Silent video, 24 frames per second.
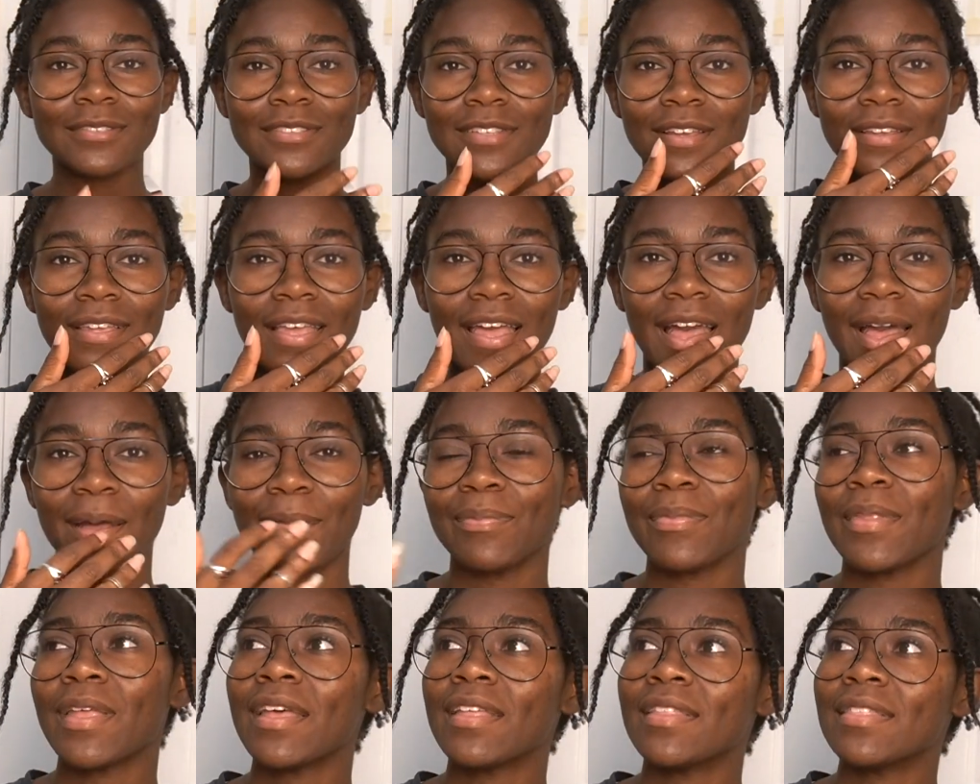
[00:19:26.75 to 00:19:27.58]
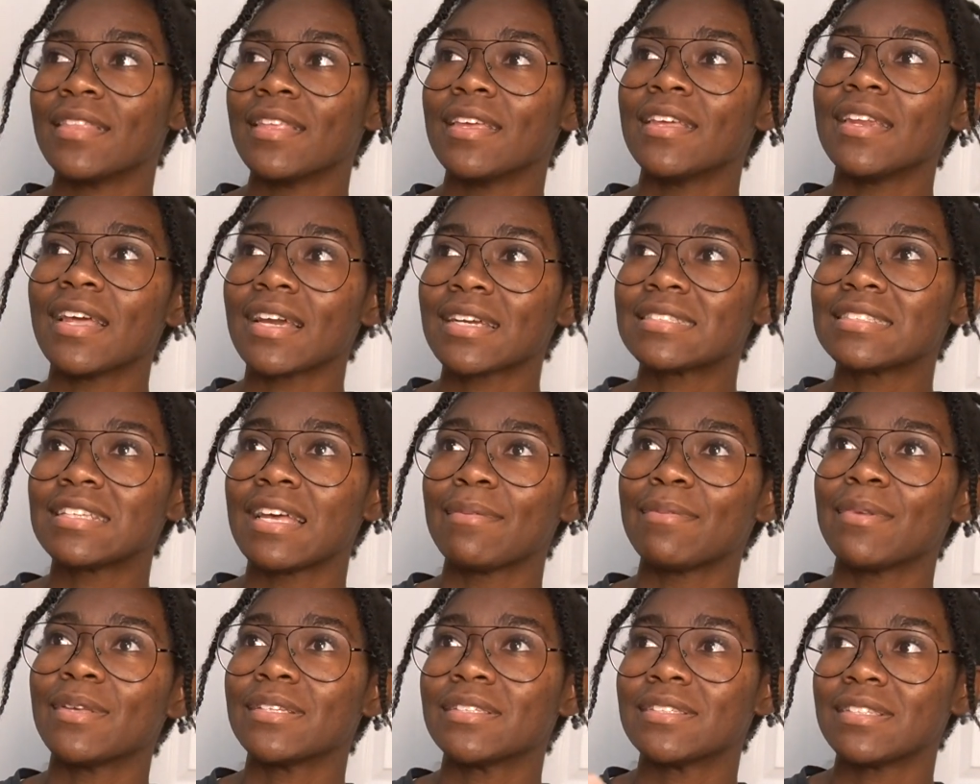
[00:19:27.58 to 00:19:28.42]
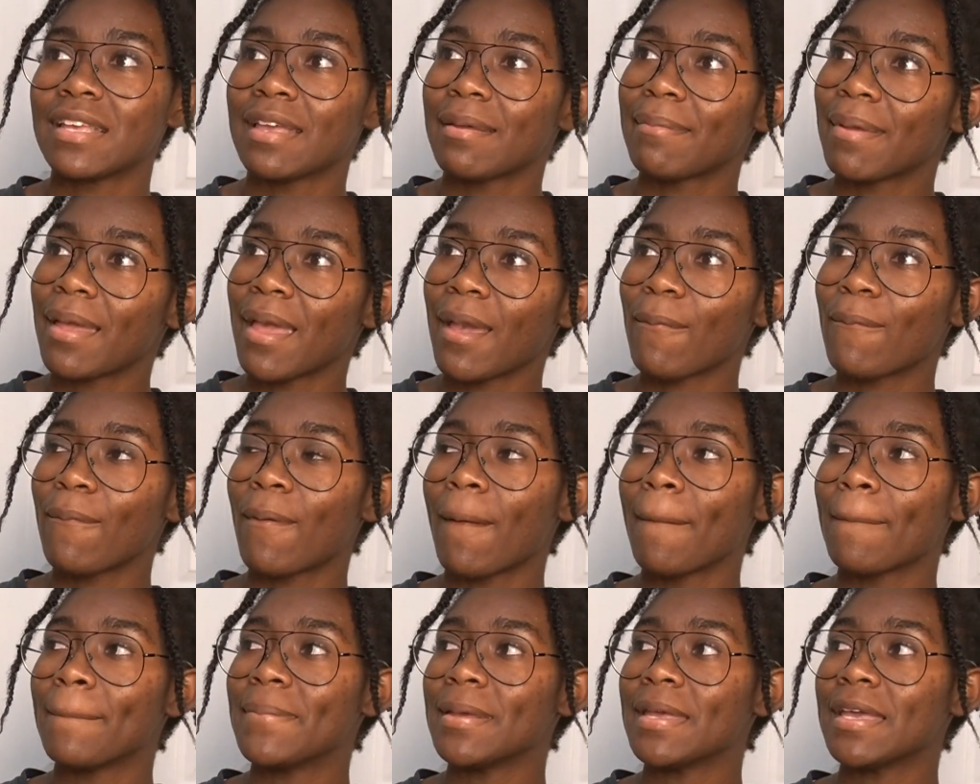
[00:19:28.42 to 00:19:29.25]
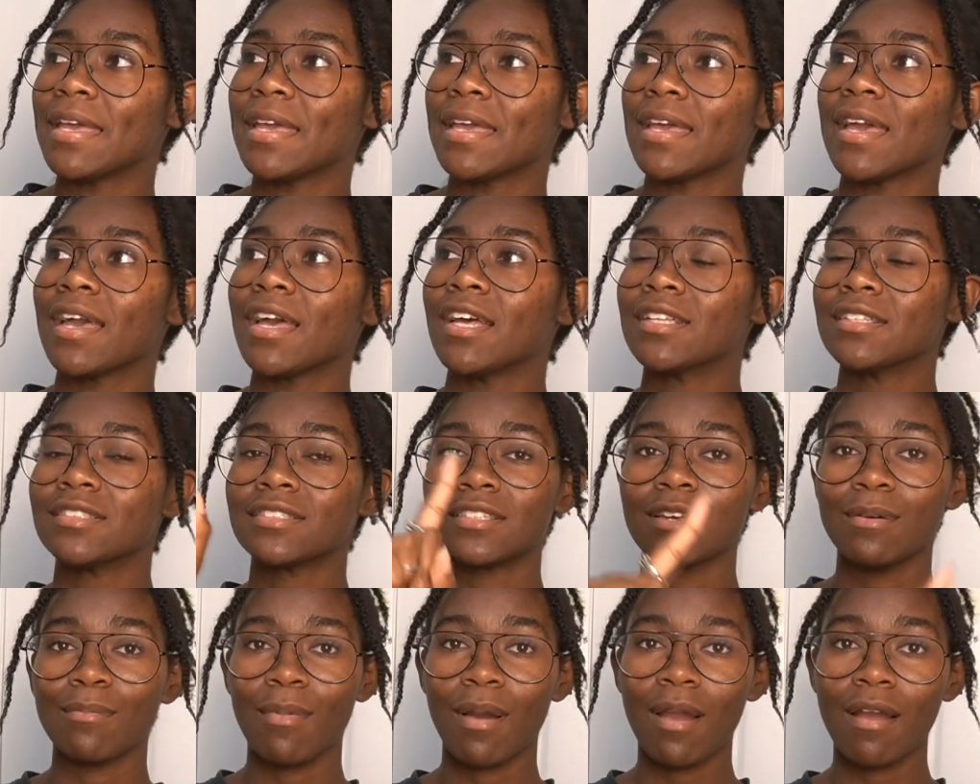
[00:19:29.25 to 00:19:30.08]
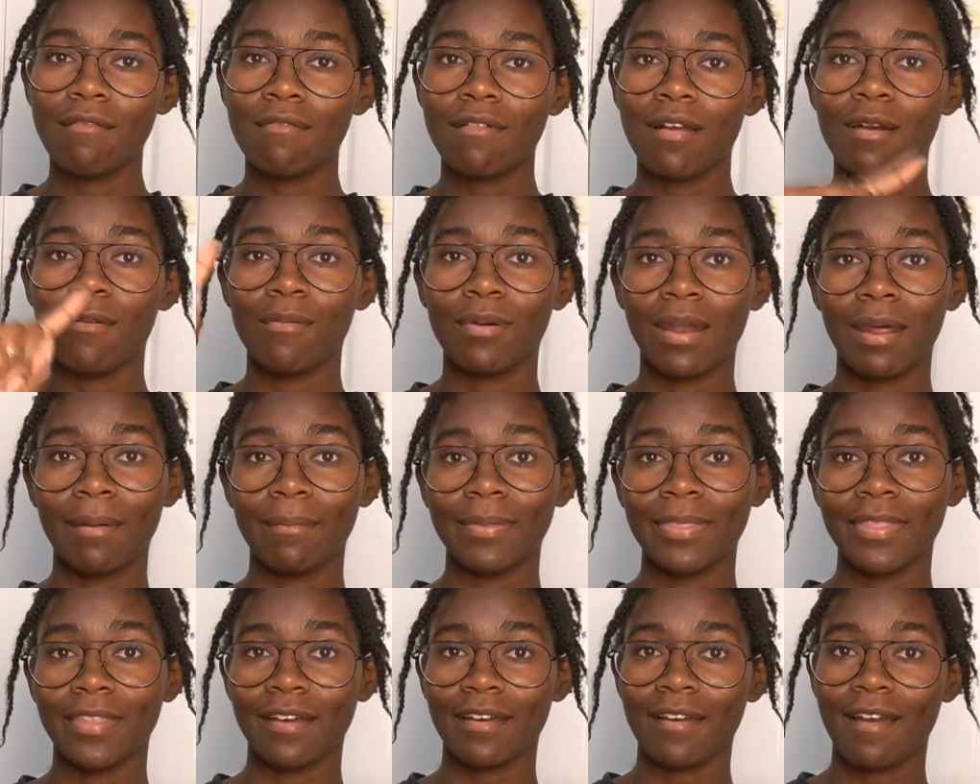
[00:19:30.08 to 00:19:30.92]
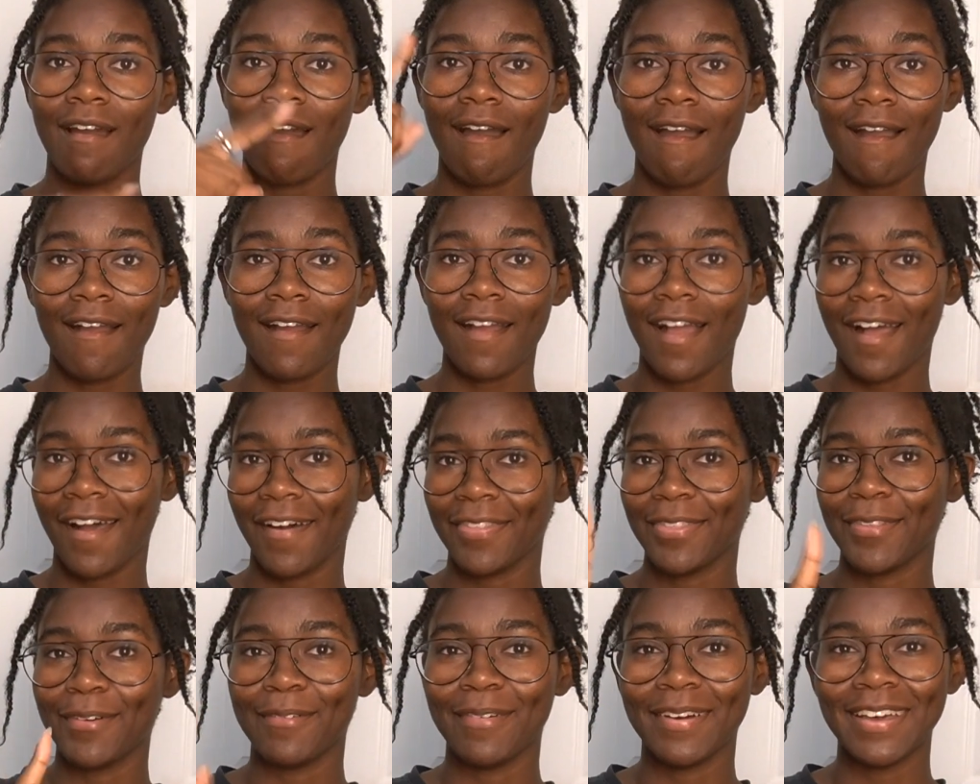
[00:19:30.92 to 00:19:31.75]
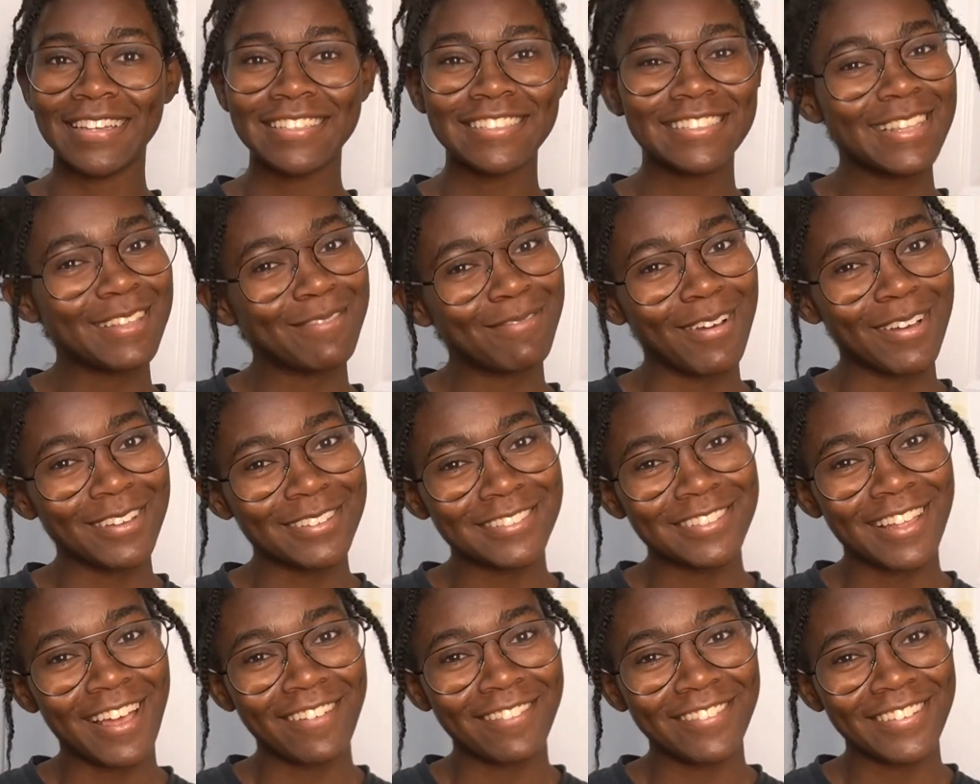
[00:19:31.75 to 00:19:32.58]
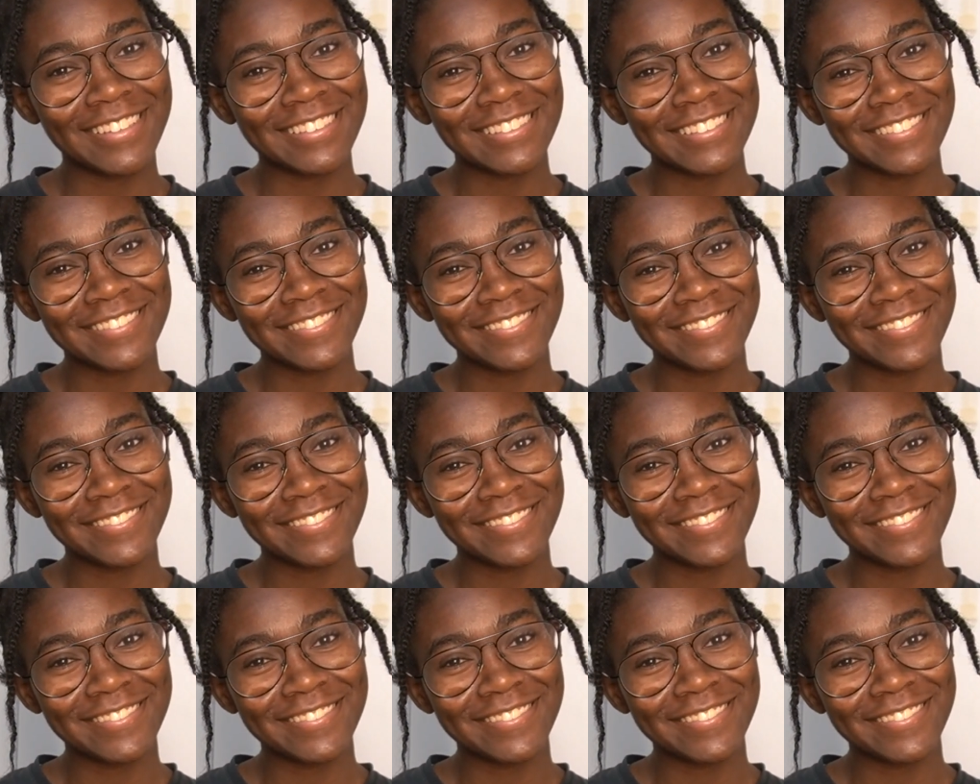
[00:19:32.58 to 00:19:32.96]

So yeah, The next time you see me will be tomorrow when I'm in the car on the way to the post office.